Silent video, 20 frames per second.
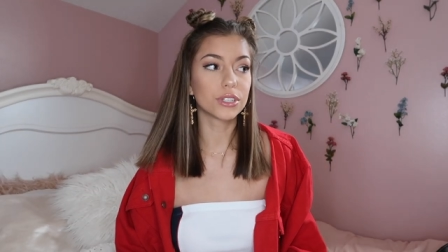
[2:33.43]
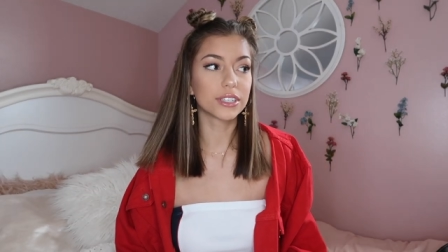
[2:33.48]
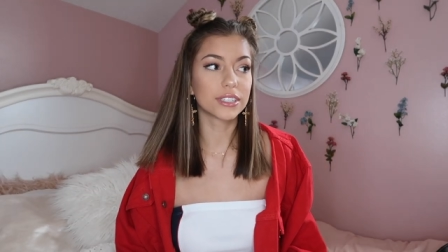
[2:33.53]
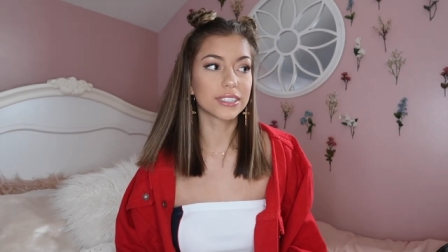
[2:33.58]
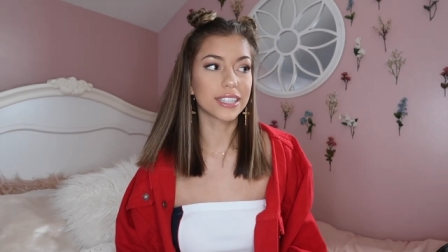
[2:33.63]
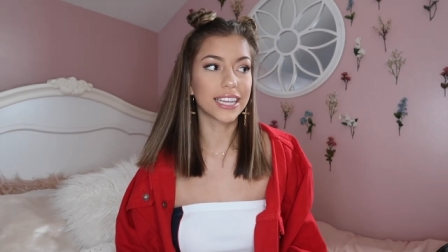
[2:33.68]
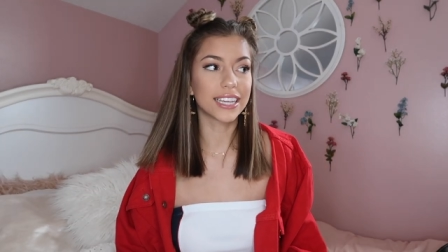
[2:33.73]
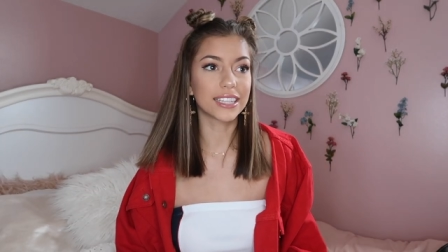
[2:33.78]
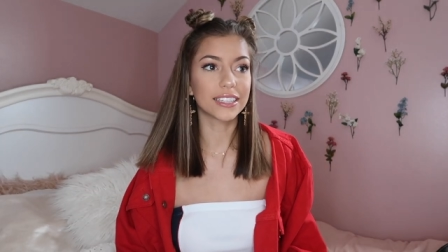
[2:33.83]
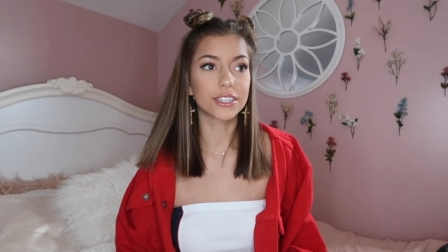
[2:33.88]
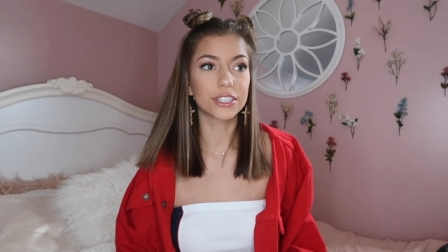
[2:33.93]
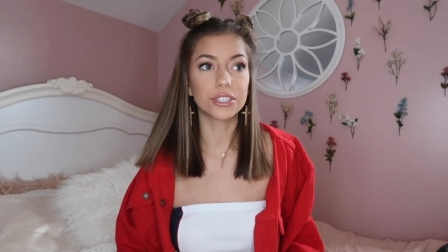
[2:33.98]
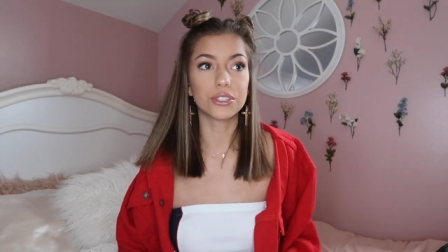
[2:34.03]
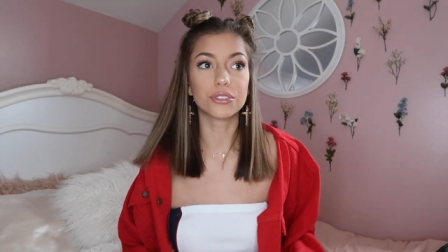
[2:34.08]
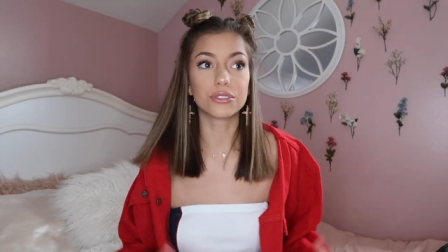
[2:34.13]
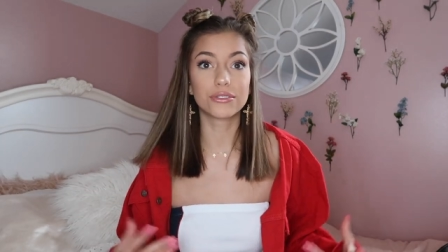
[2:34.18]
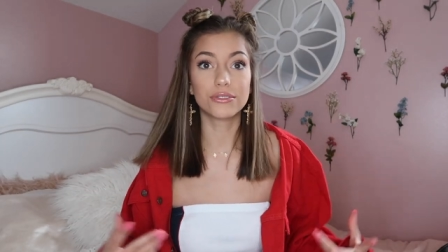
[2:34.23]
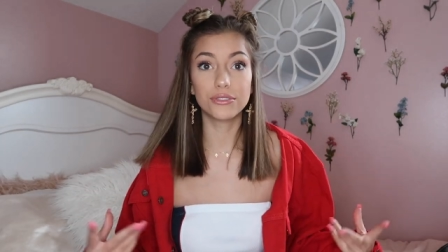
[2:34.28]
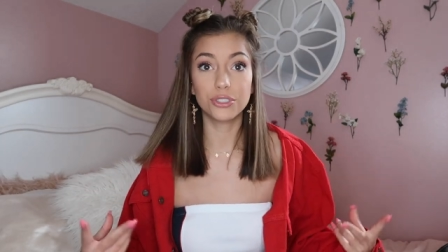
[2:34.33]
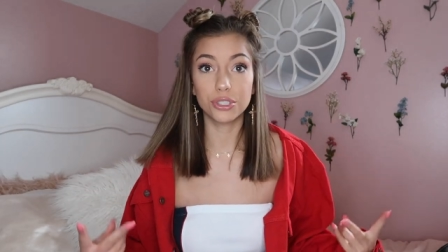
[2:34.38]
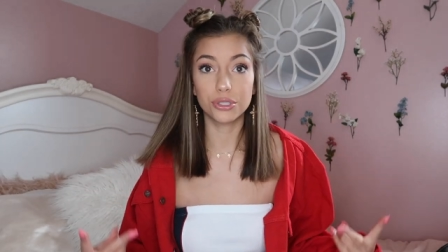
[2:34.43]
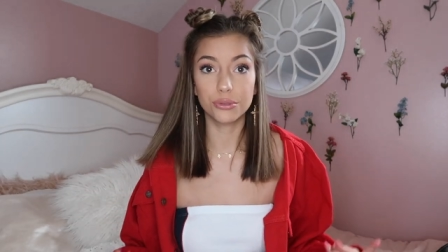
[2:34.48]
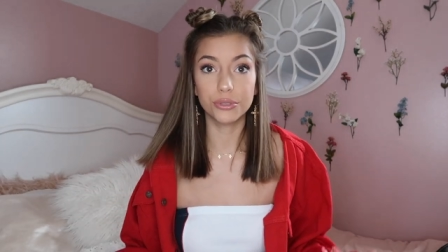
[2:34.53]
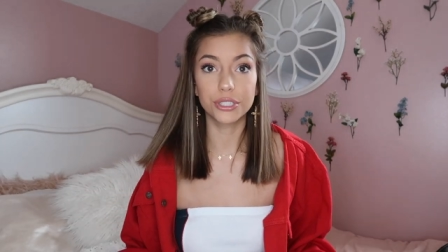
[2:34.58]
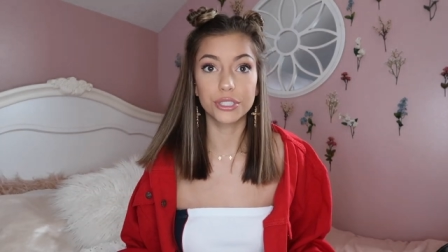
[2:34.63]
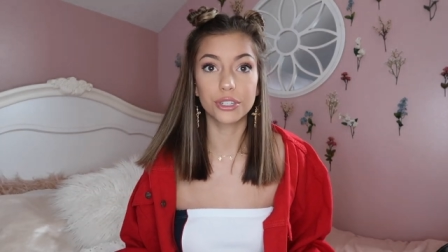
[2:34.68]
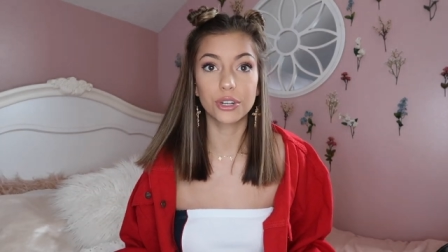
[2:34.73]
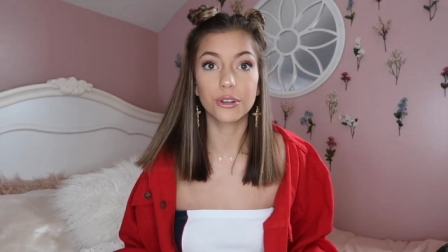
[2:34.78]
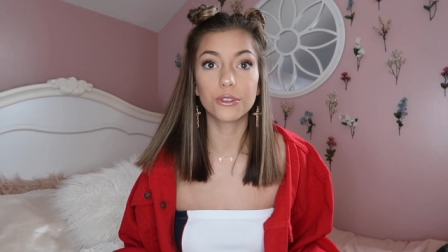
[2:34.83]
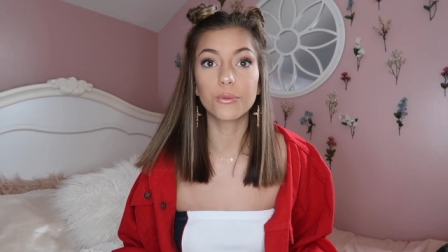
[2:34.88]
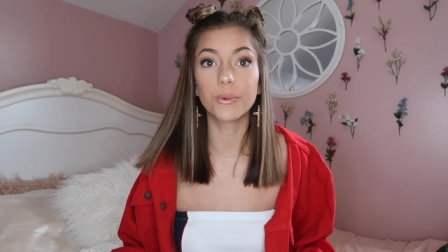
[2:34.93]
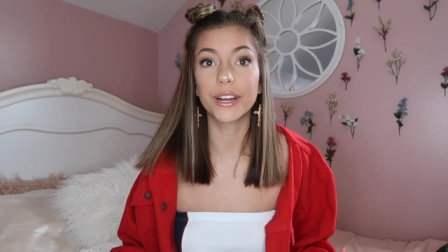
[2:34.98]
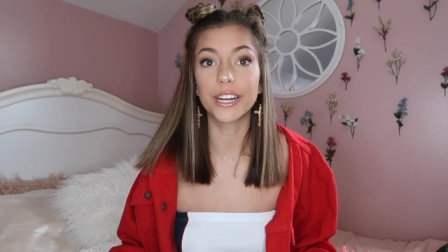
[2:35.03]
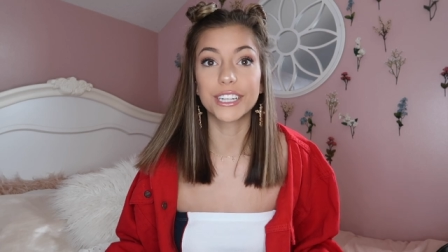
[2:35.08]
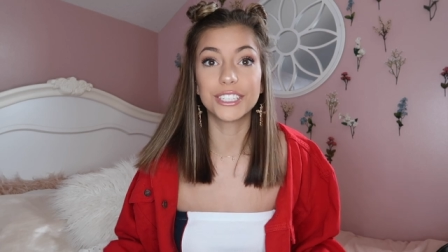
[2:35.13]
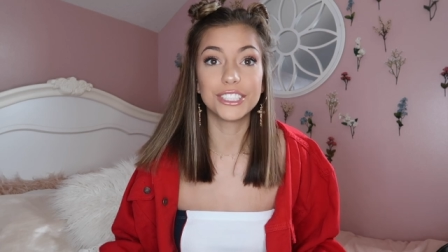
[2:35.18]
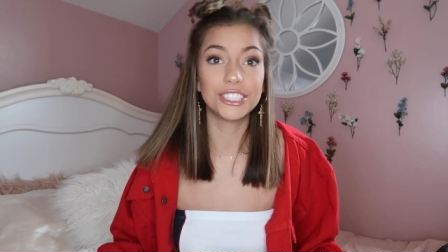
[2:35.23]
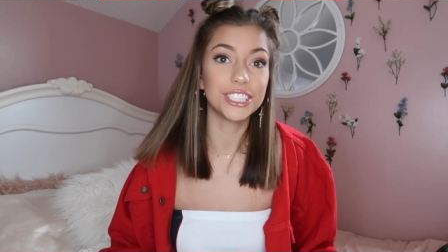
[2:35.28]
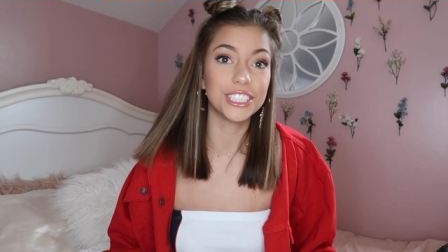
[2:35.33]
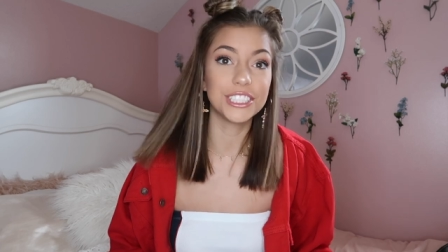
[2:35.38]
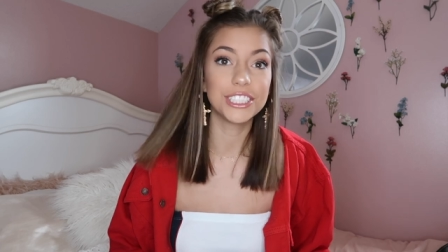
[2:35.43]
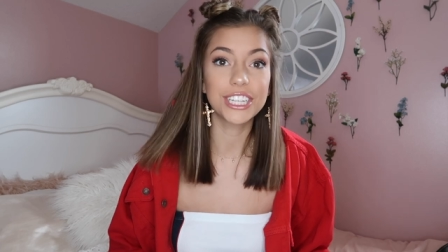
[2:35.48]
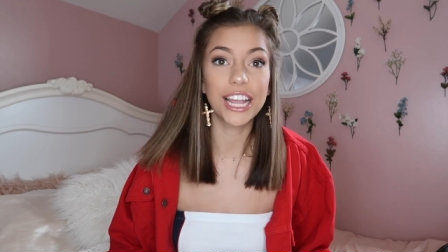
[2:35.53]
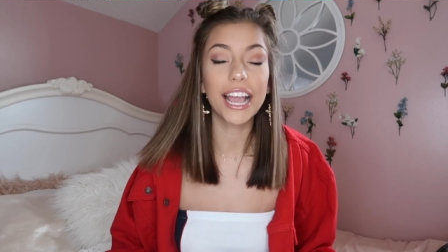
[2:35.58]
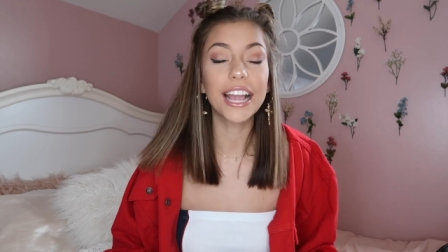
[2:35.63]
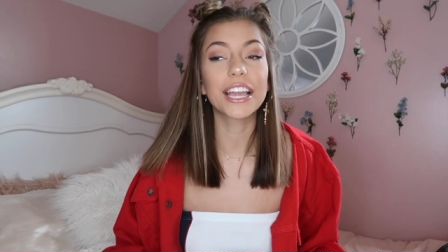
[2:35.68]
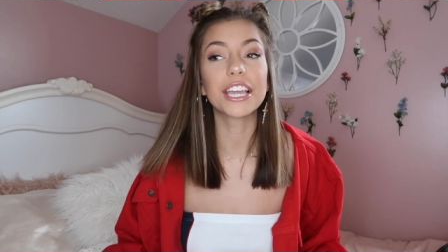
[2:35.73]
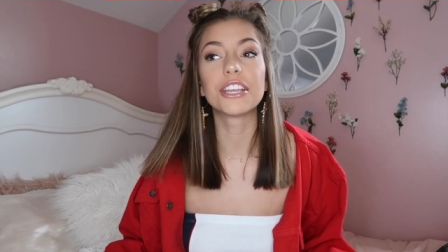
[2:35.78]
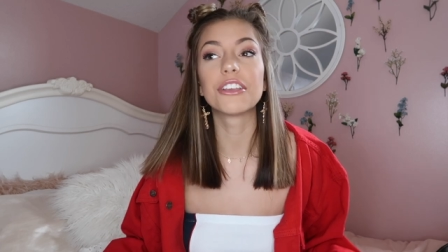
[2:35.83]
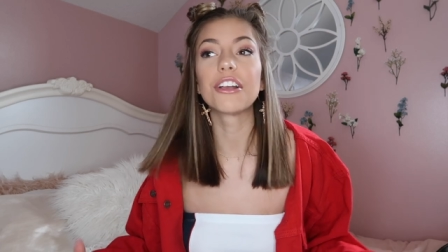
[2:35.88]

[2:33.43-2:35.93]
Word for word: look like a little two-year-old wearing a jean jacket.